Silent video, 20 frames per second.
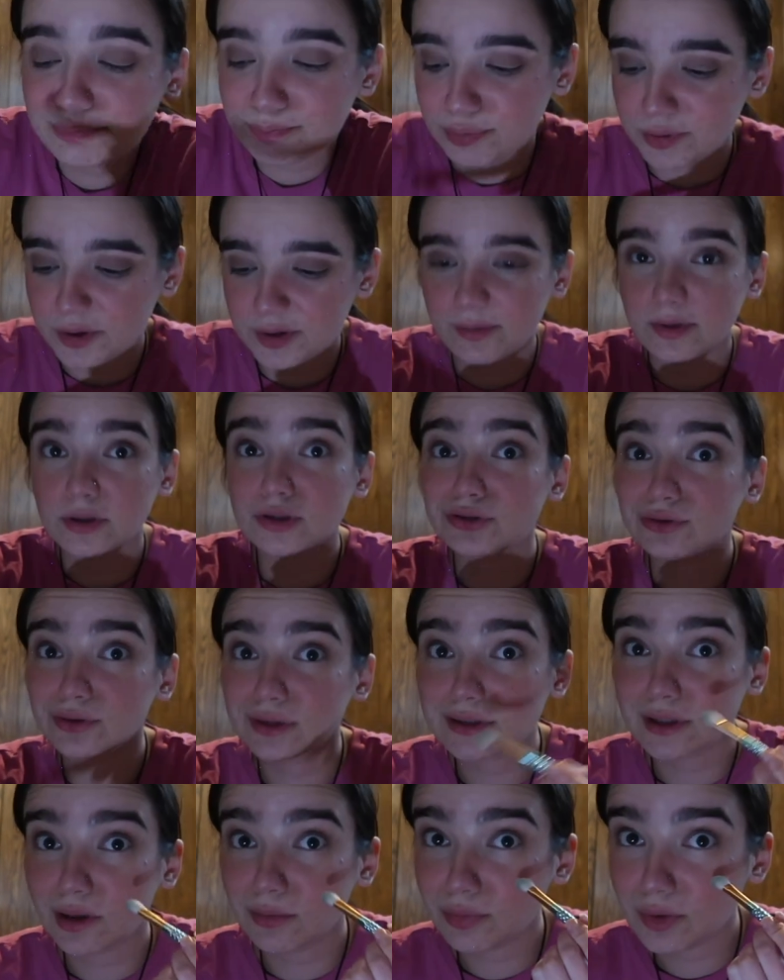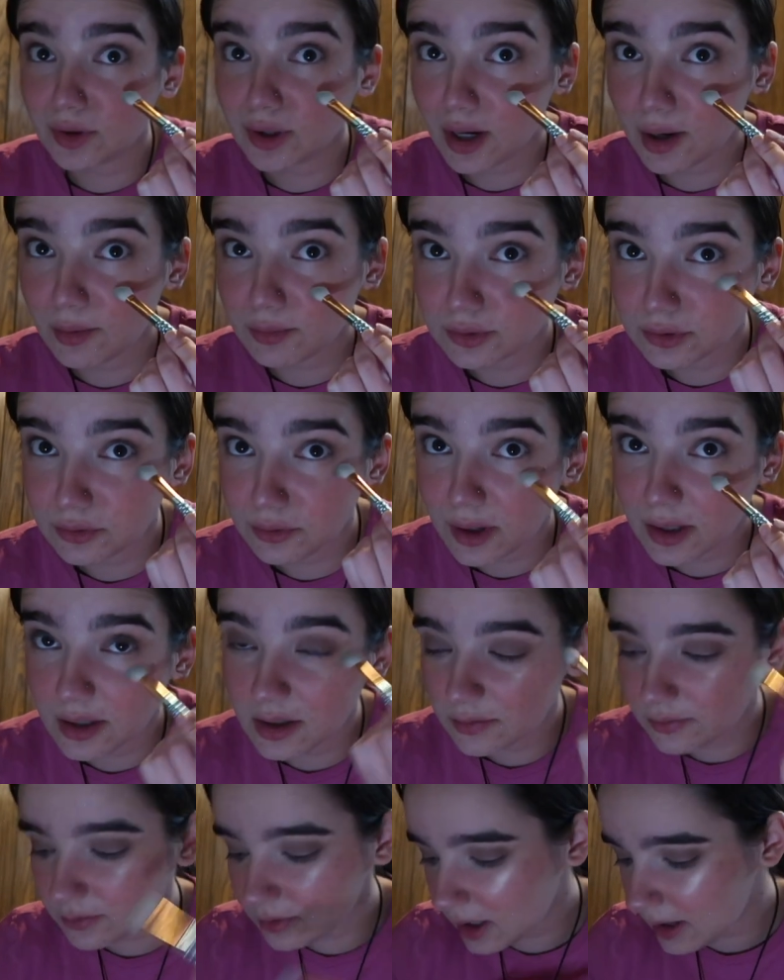pretty much do the same thing I would do
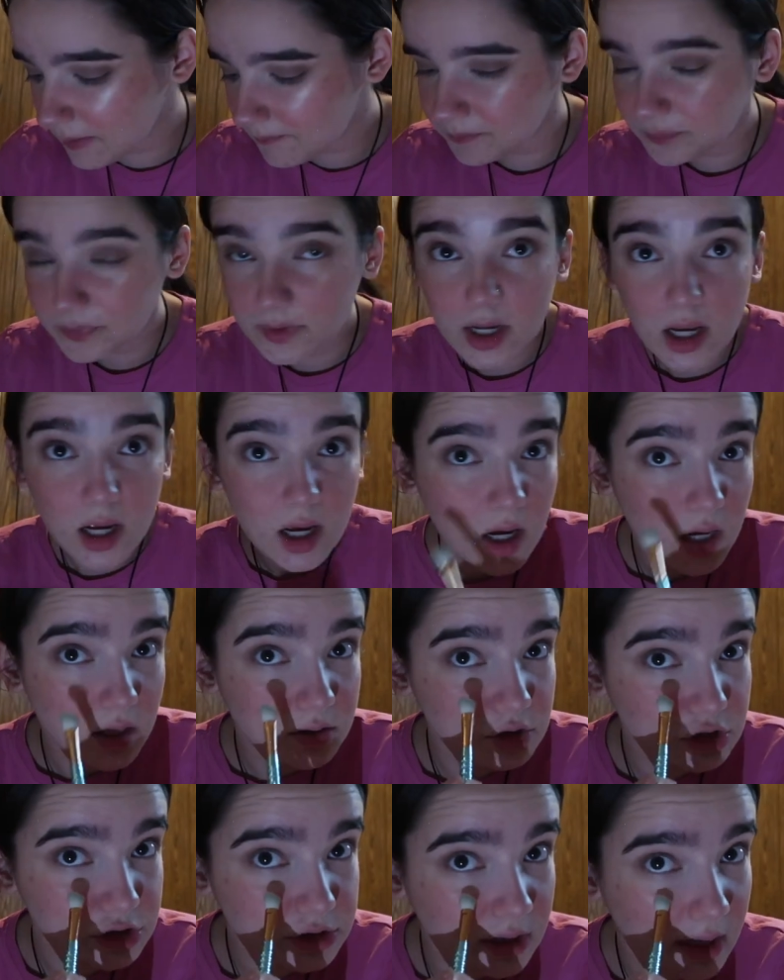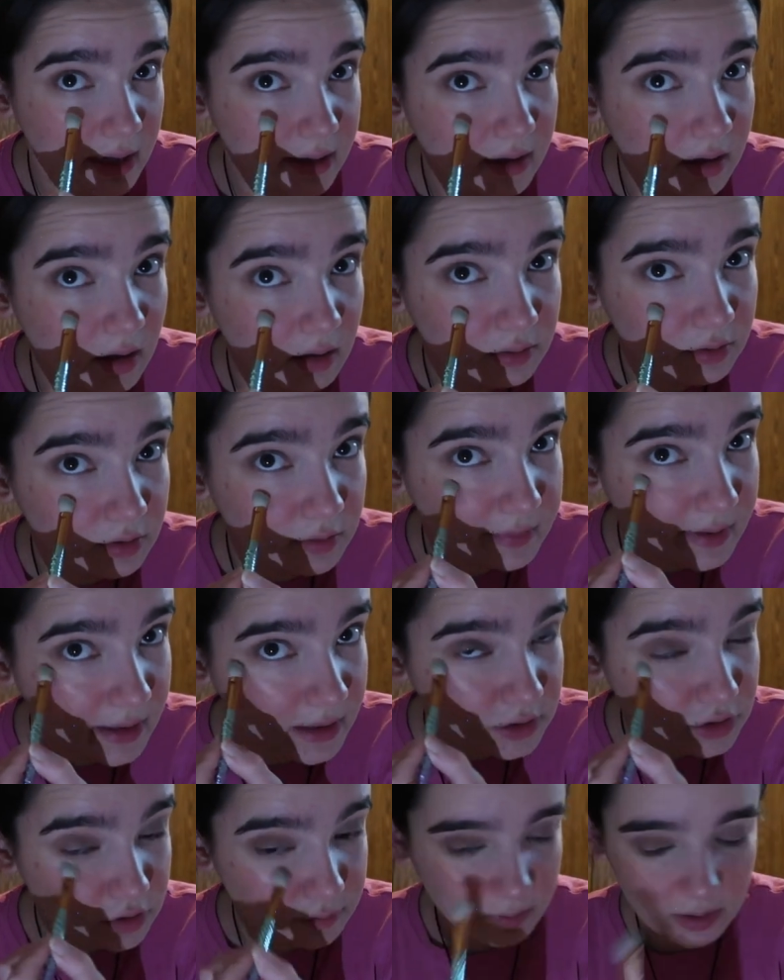any other day. Just like a little bit
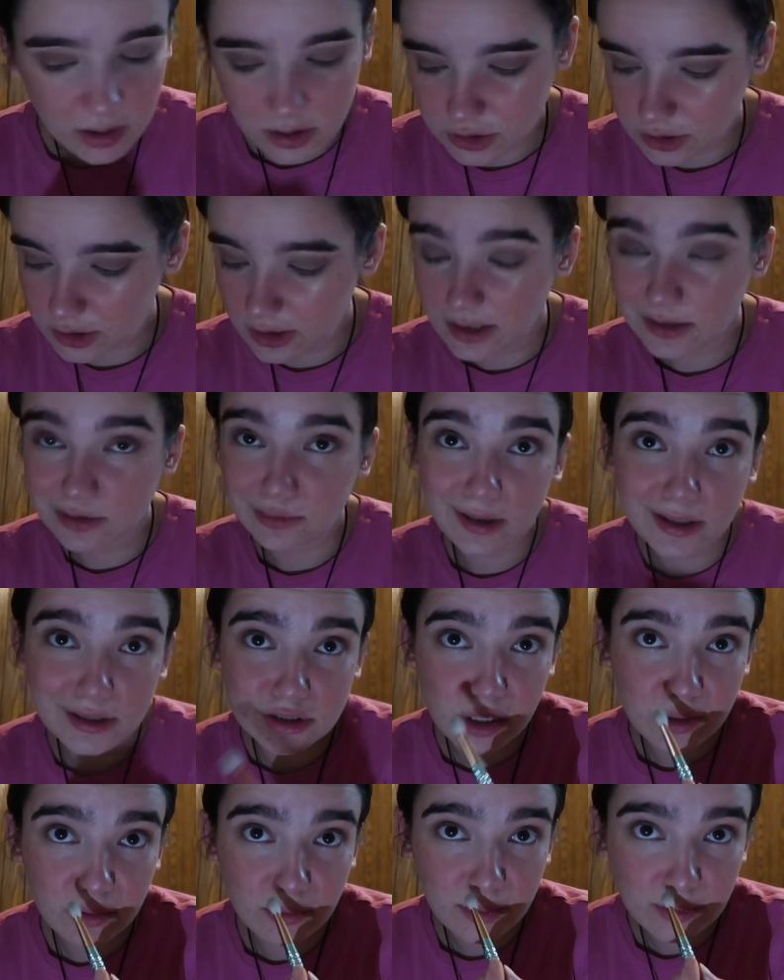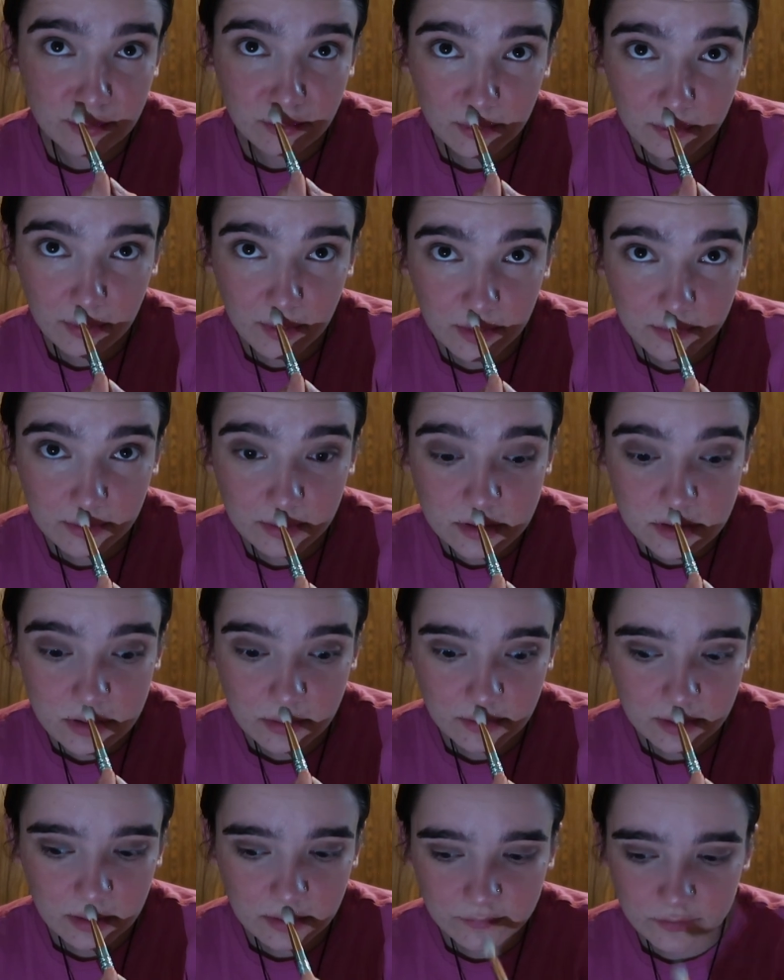extra blush and I do eyeshadow. That's like pretty much the
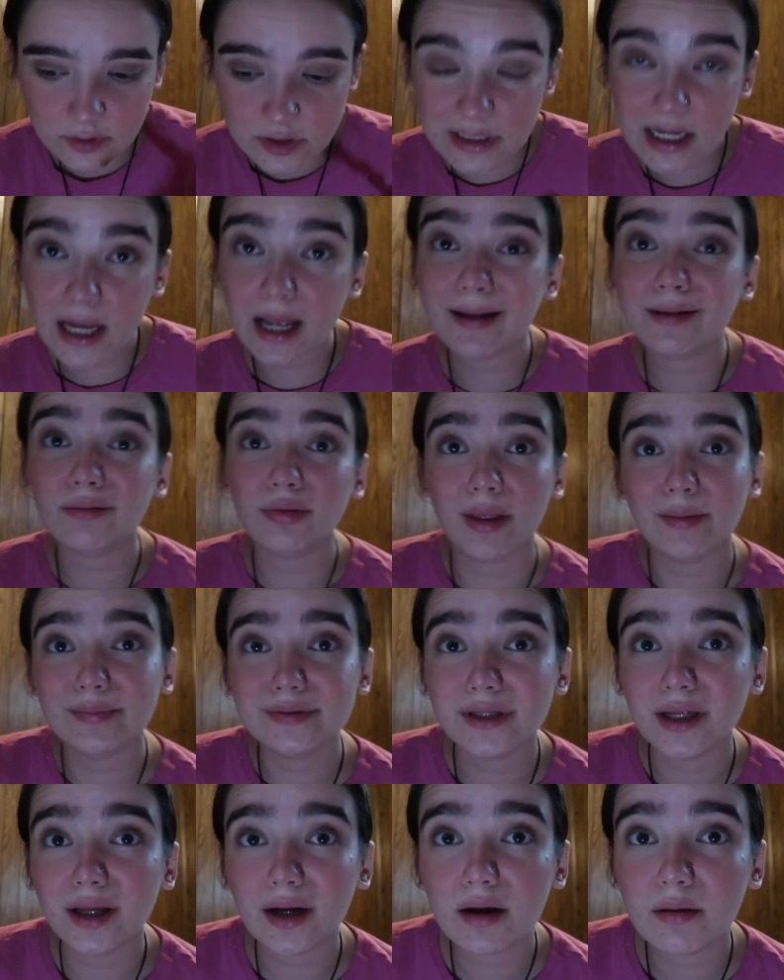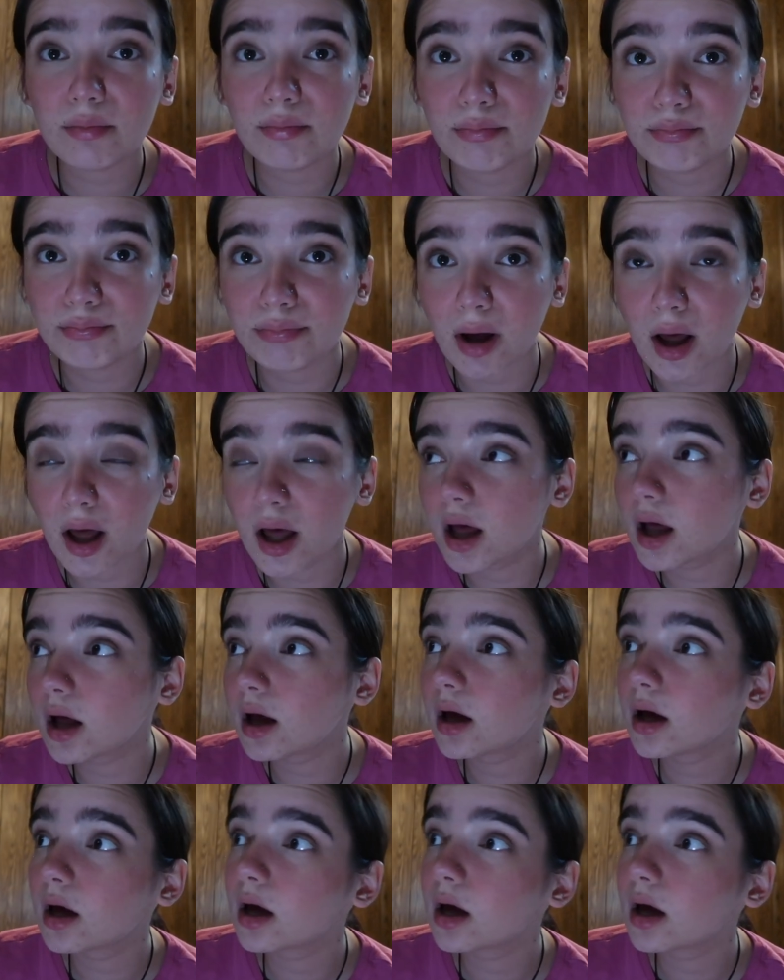only difference. And lipstick. But